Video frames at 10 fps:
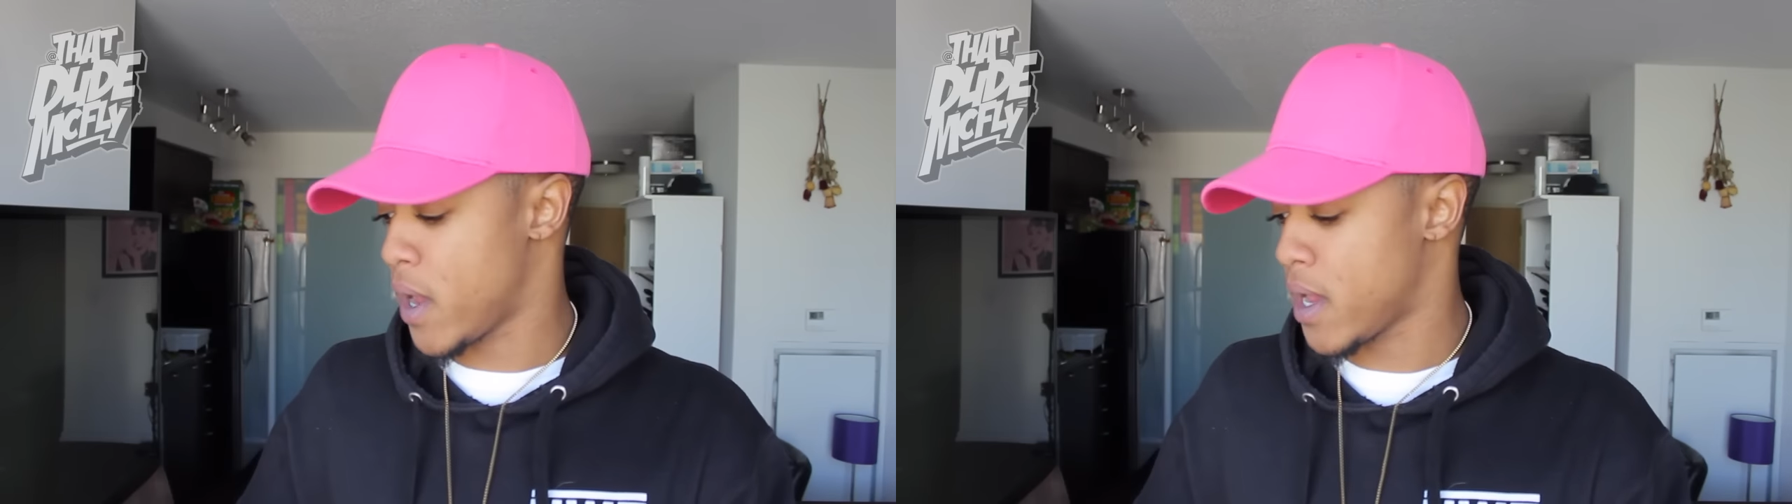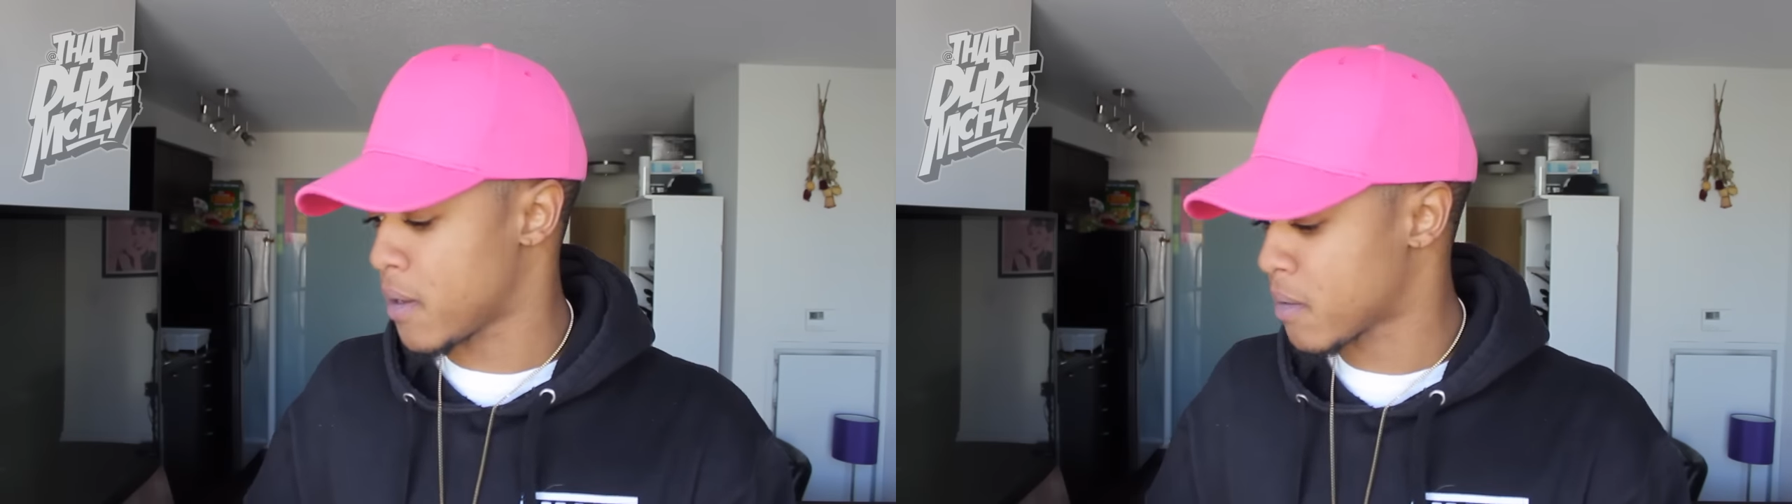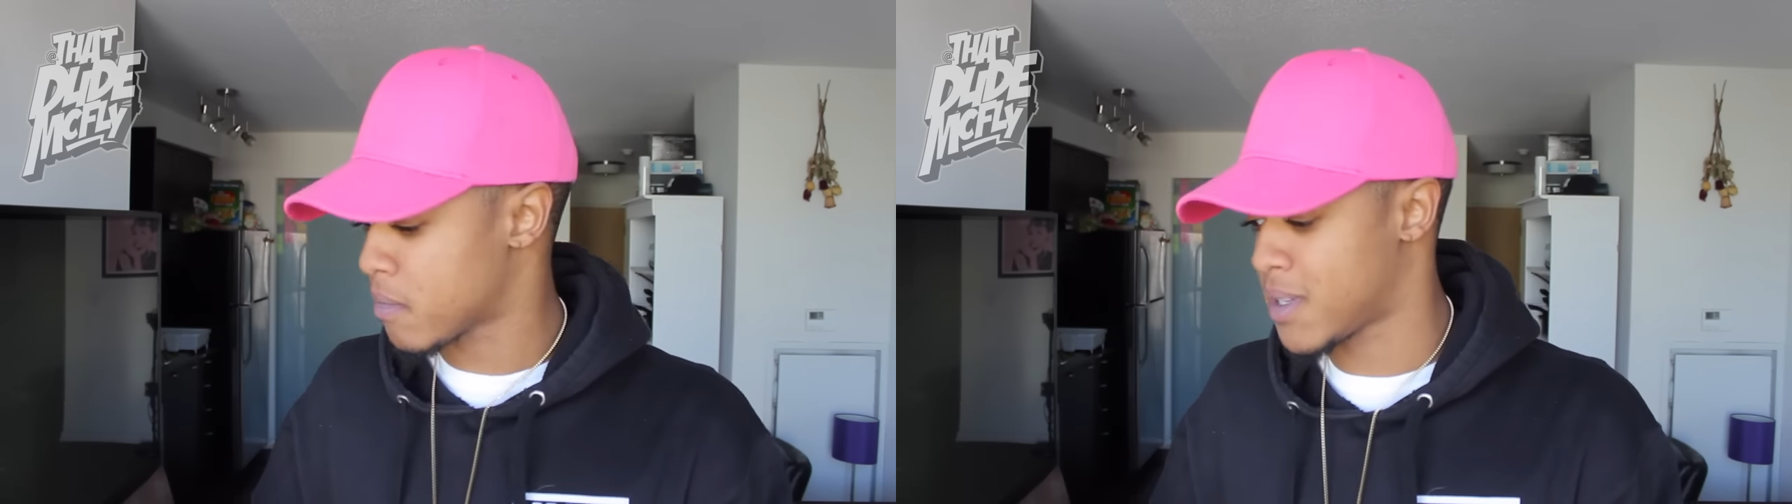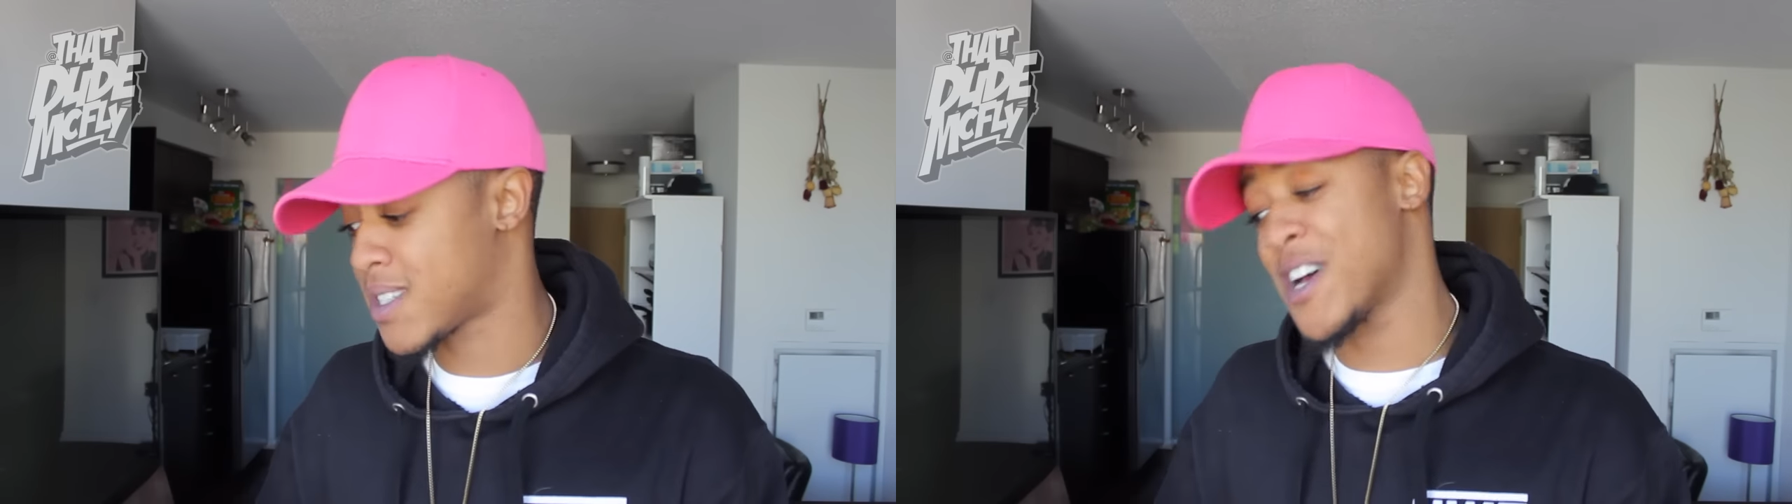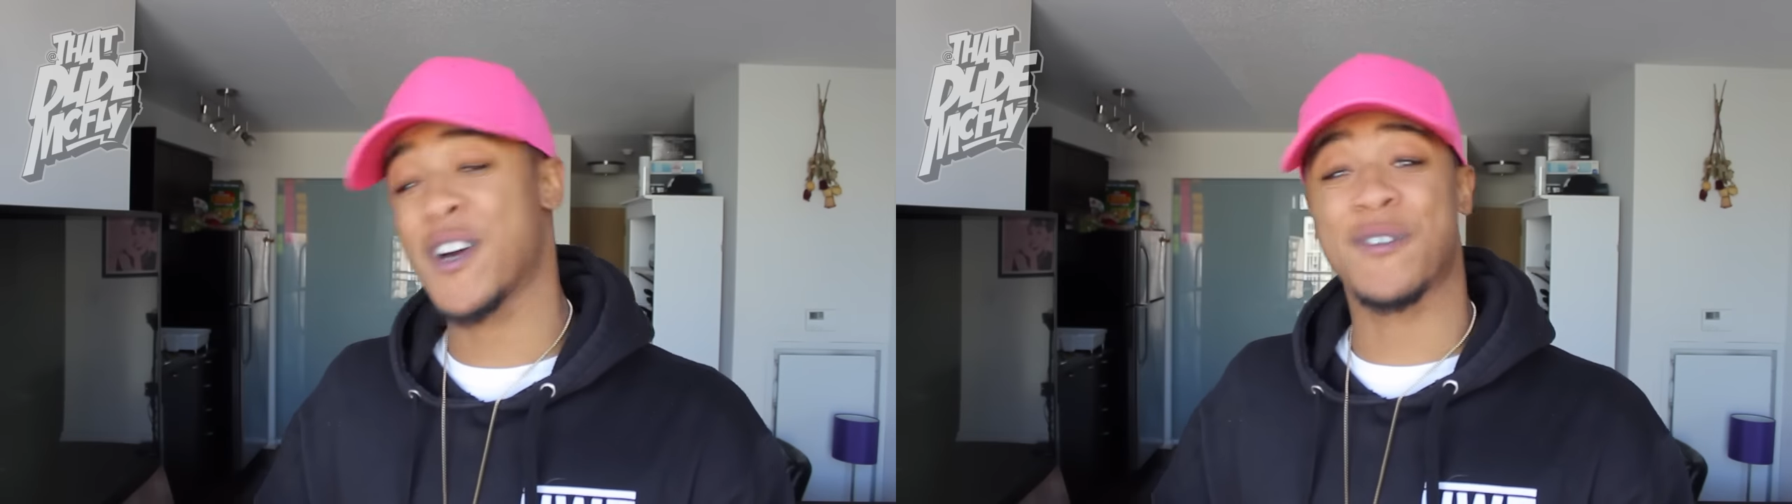way. My
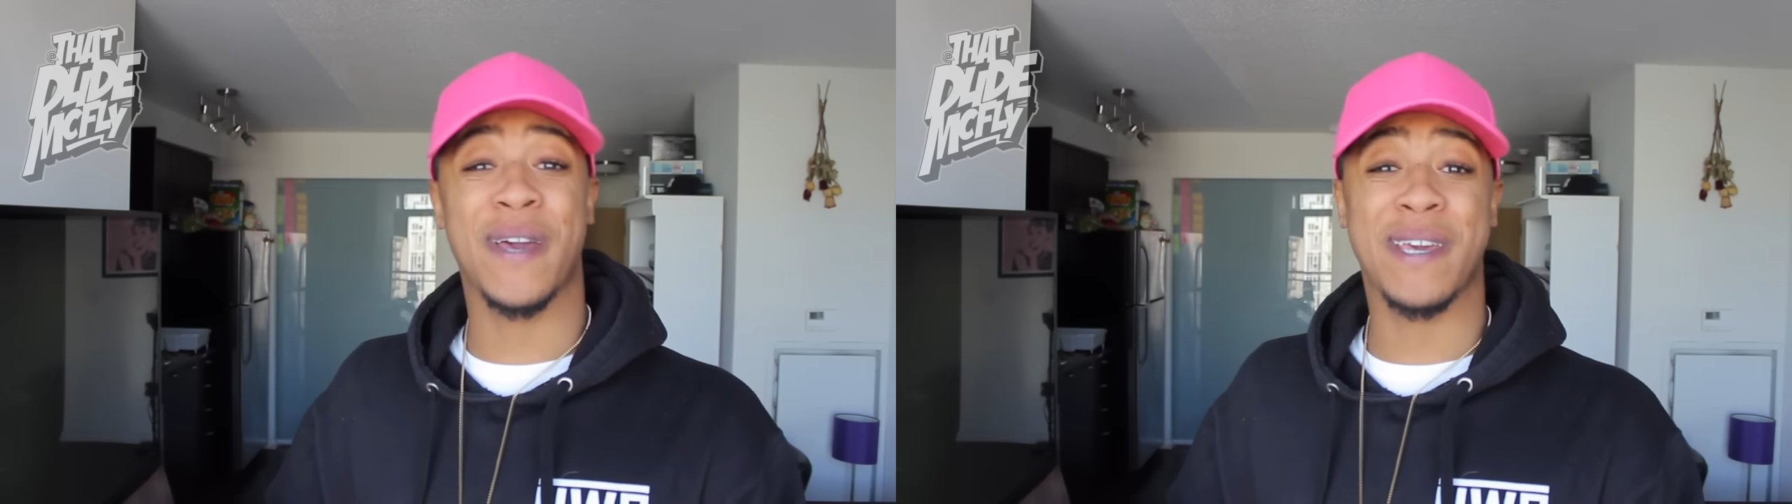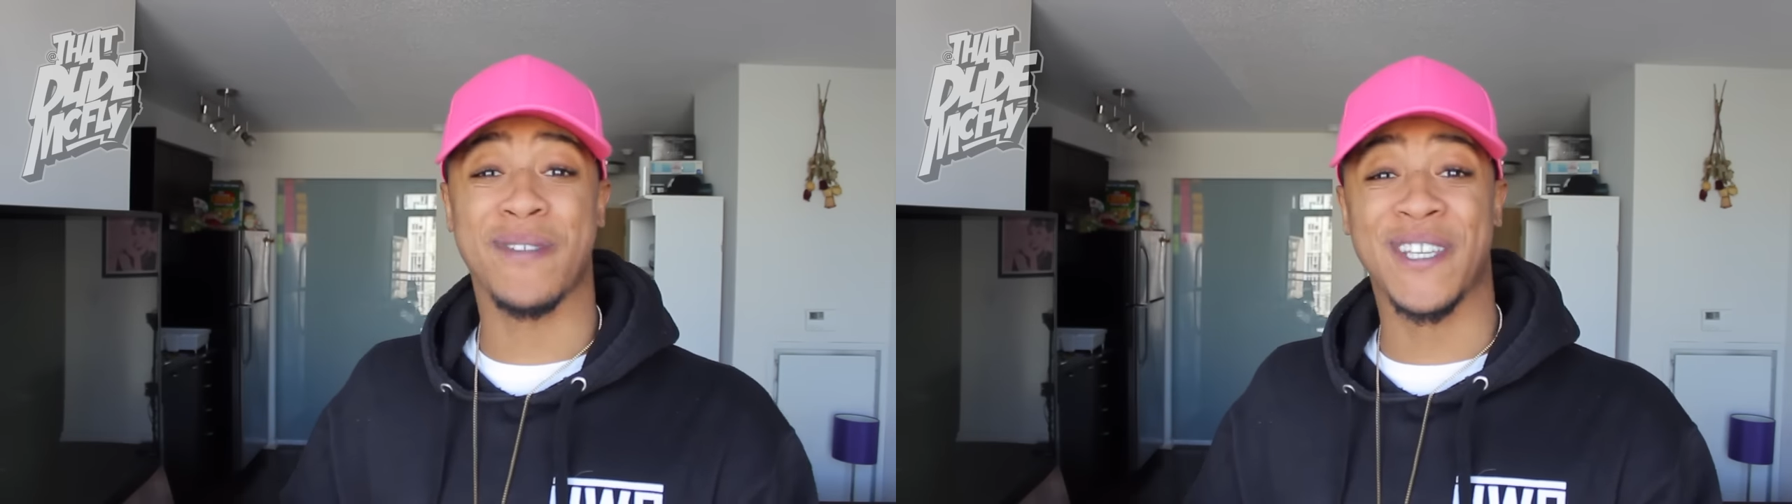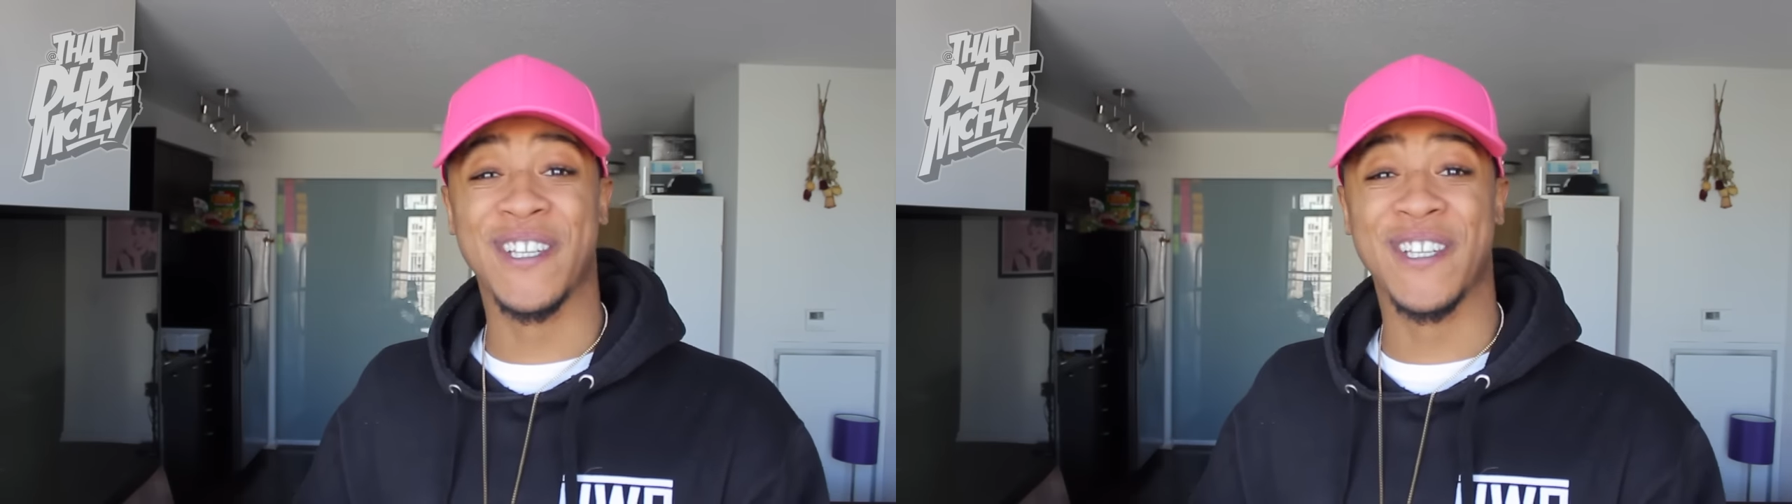tongue, baby.